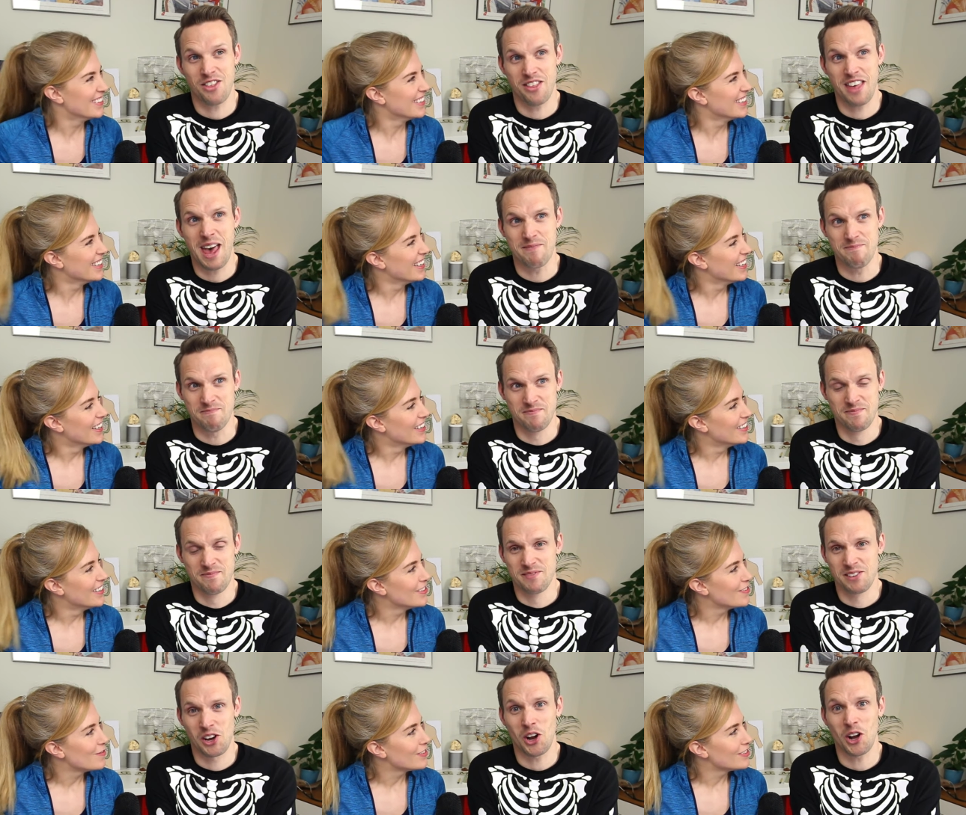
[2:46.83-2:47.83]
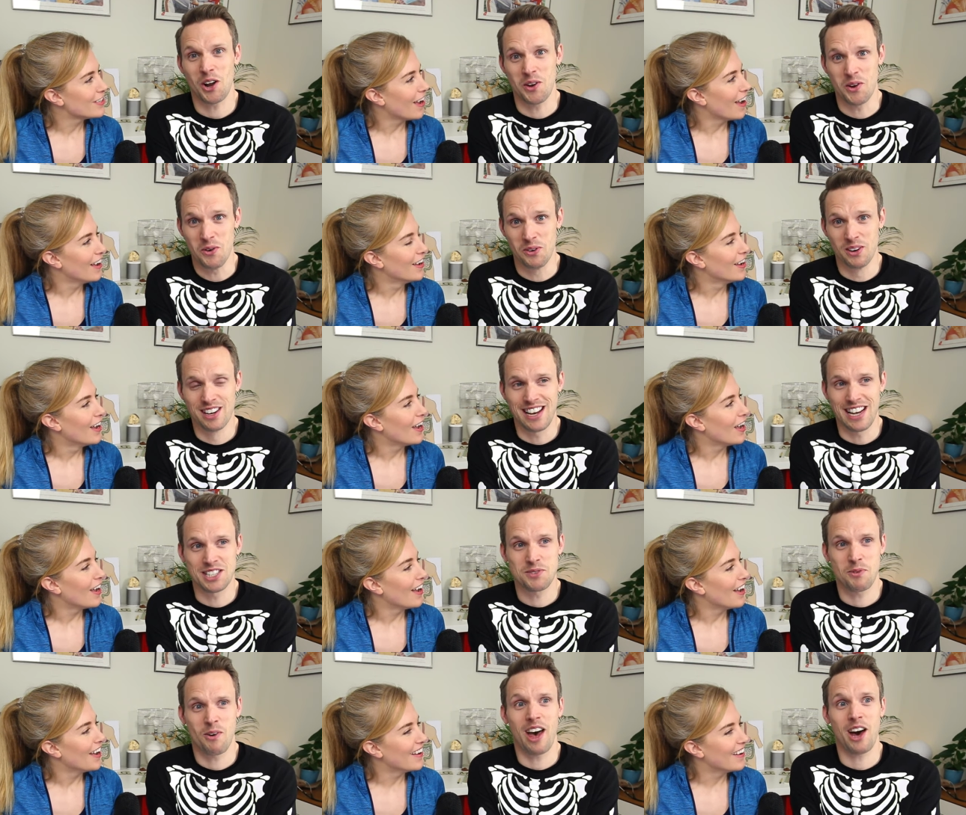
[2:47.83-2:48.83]
Speaker 1: them. Clue.
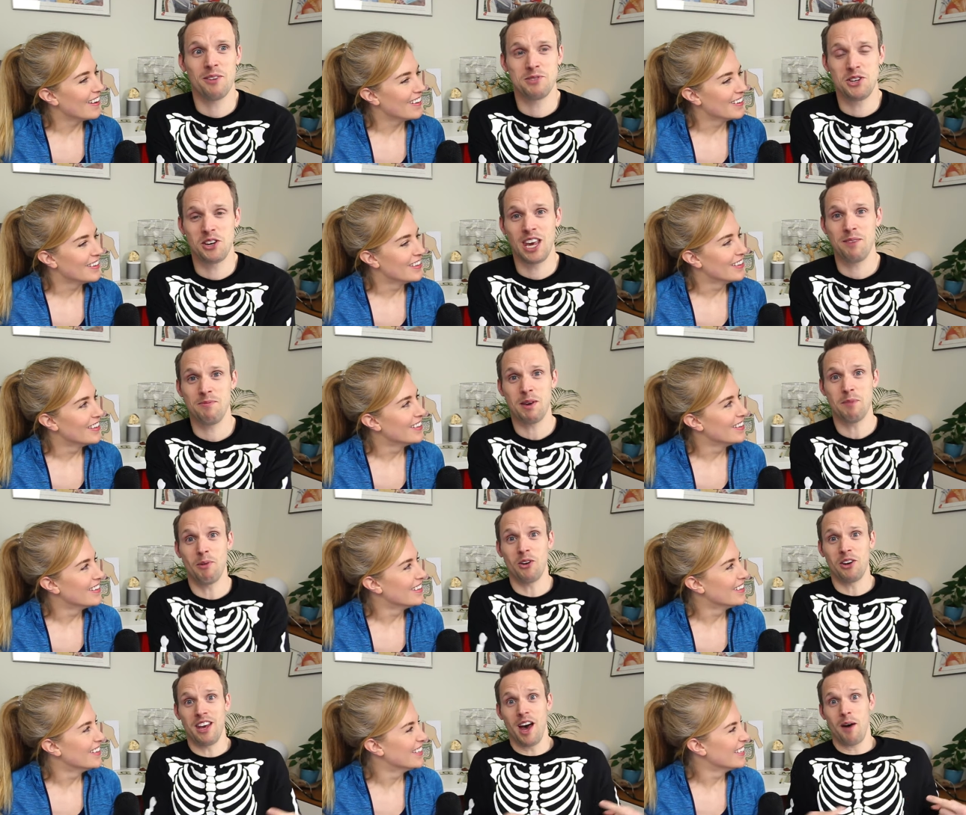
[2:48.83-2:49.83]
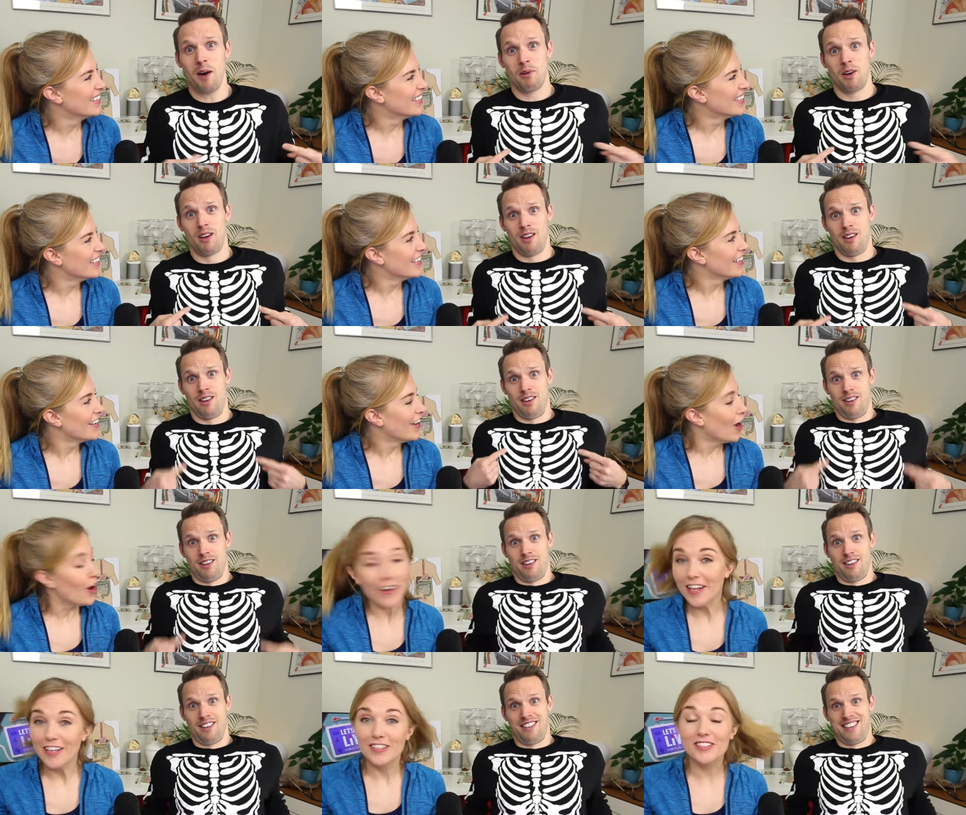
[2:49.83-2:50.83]
It's what helps you keep your body up.
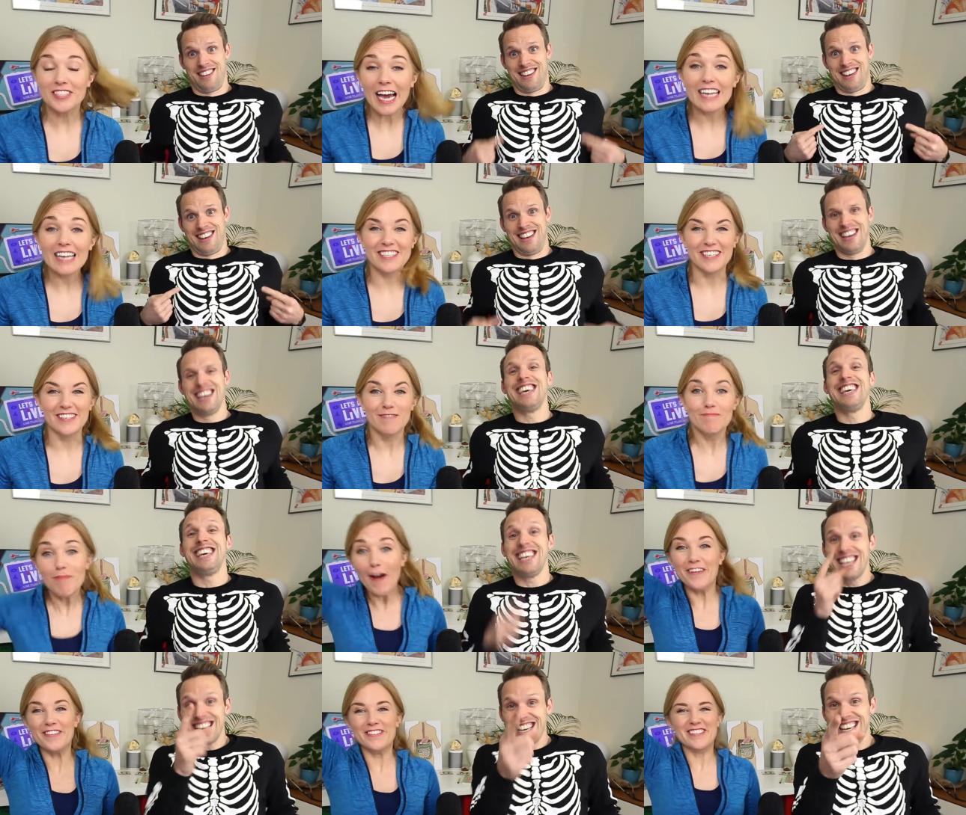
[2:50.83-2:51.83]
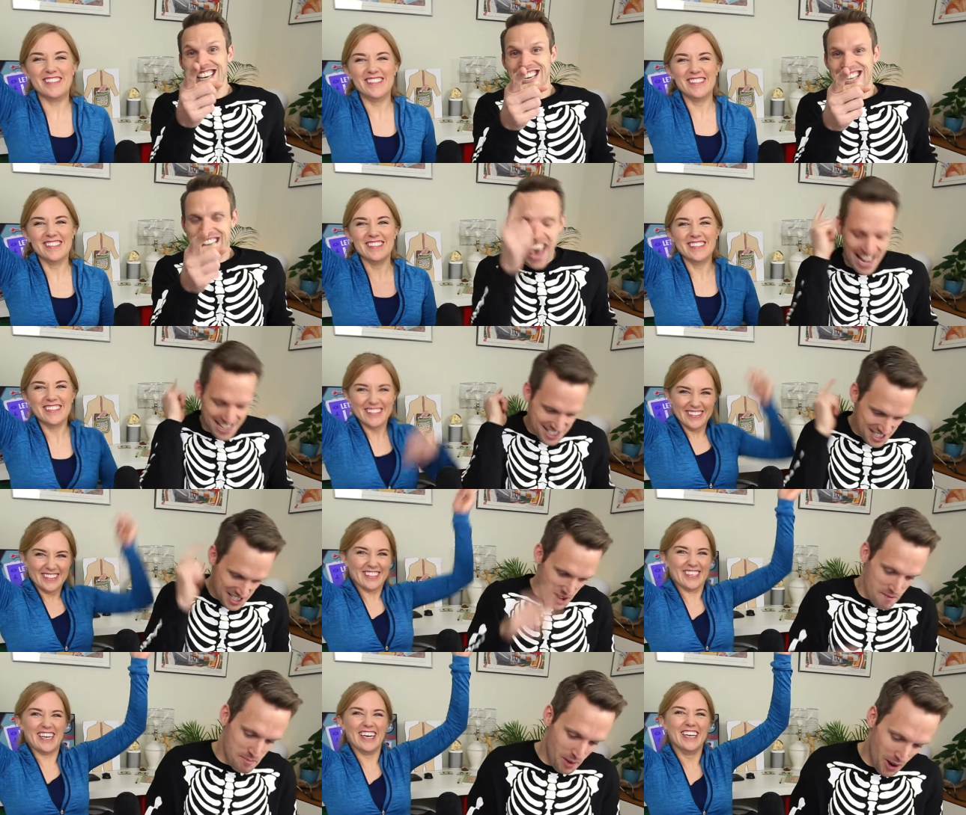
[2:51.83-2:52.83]
Speaker 2: Your skeleton! Bones!
Speaker 1: Yes,
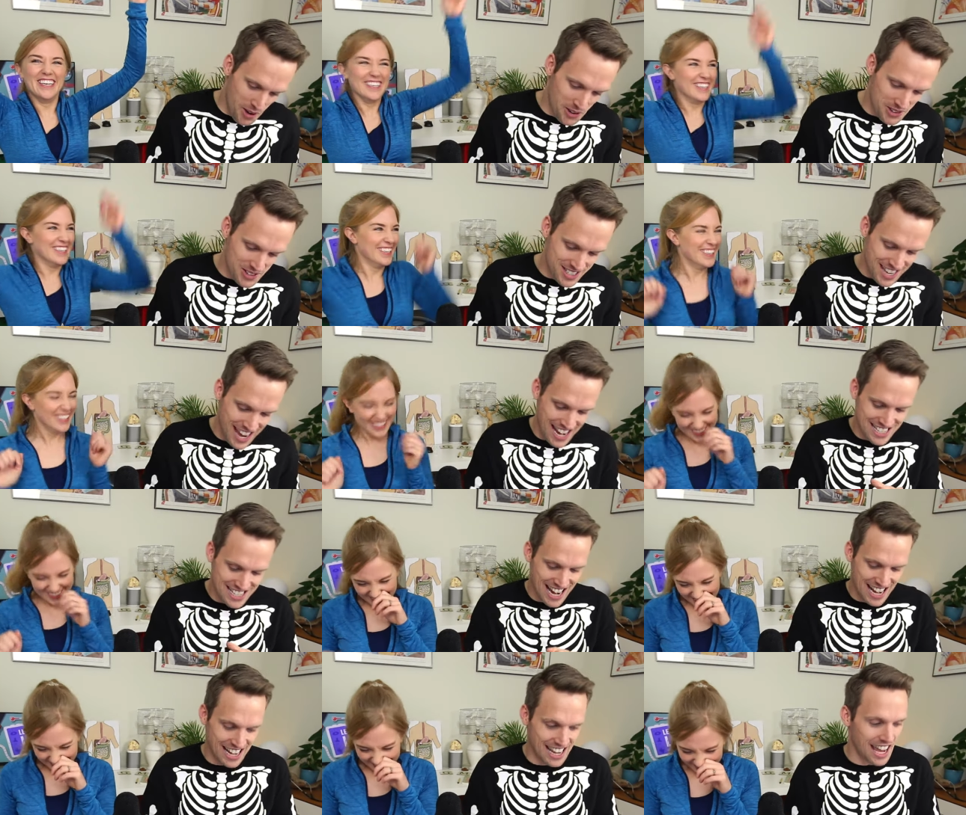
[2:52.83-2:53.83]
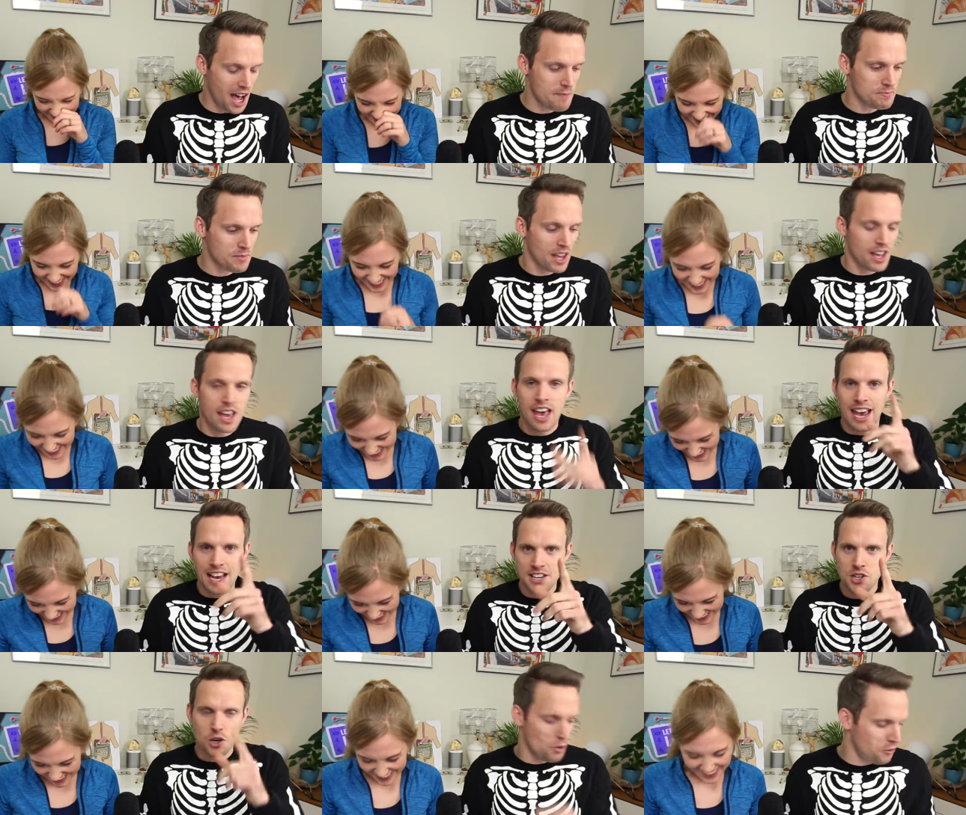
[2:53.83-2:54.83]
bones, exactly. Um,
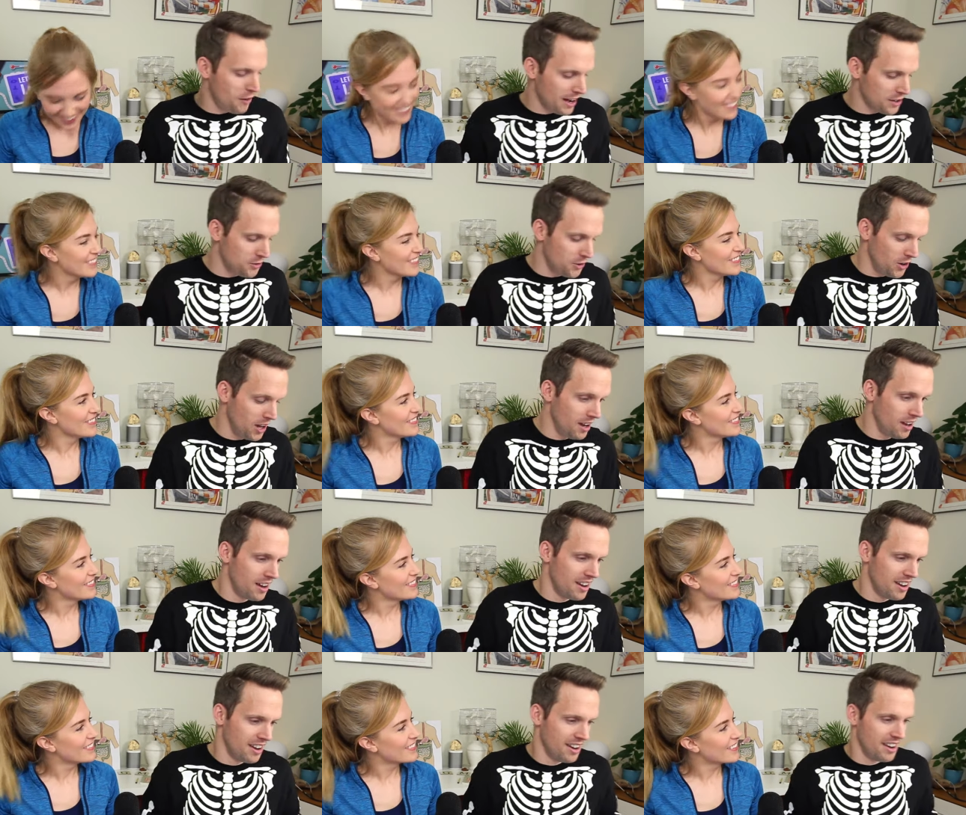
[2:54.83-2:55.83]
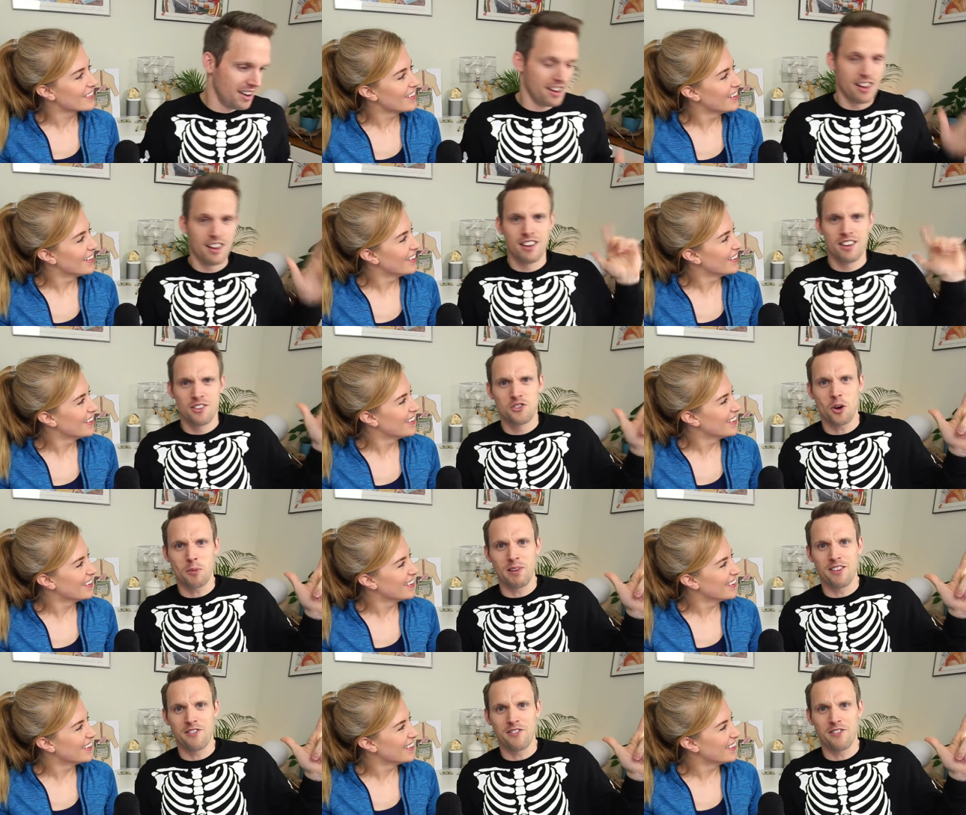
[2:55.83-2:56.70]
here's a cool fact for you dropping the